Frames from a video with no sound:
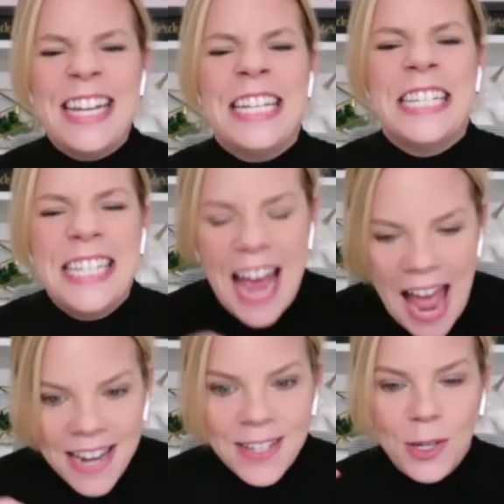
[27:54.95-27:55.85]

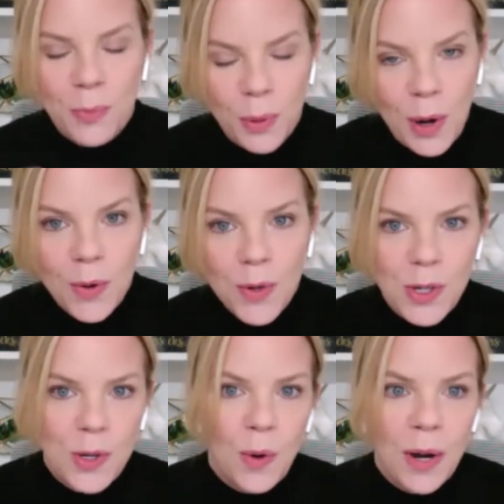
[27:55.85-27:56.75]
intense
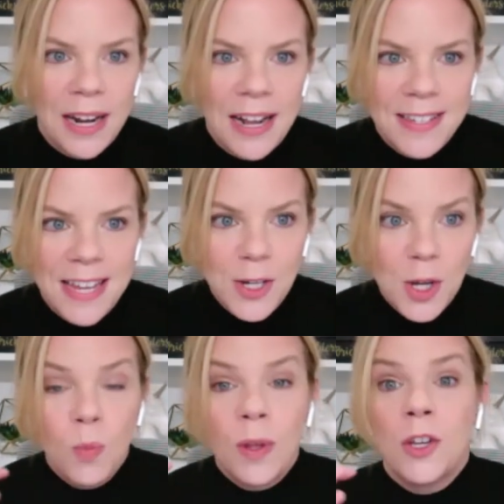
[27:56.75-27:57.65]
approach to
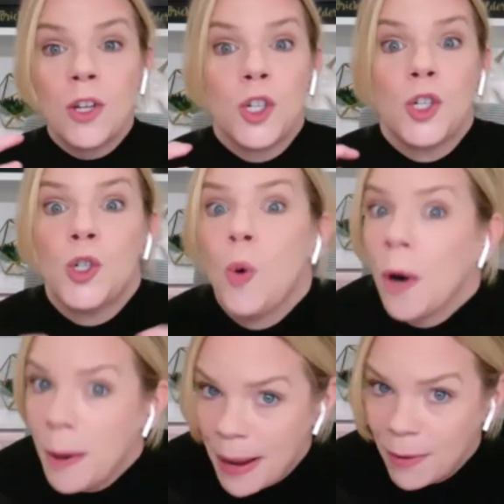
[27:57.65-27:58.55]
organization with a
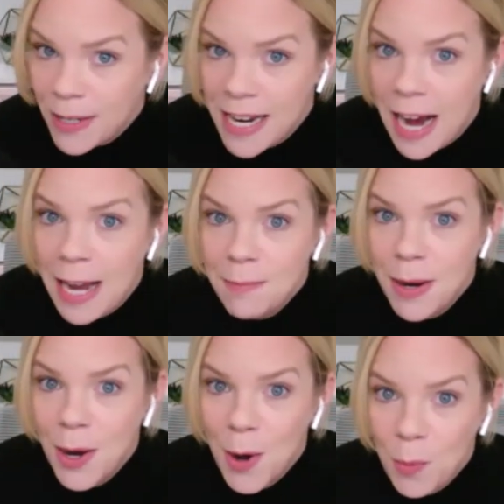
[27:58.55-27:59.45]
short amount of time
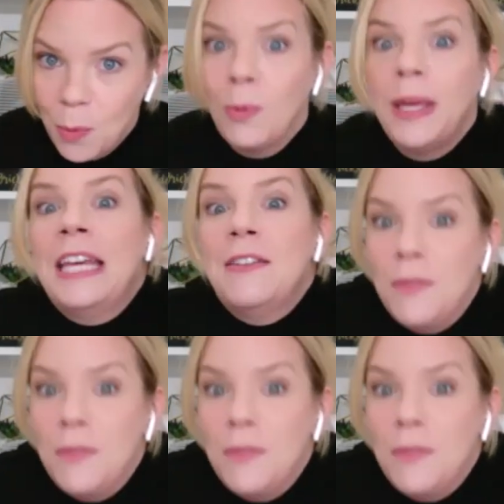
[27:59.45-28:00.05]
where we can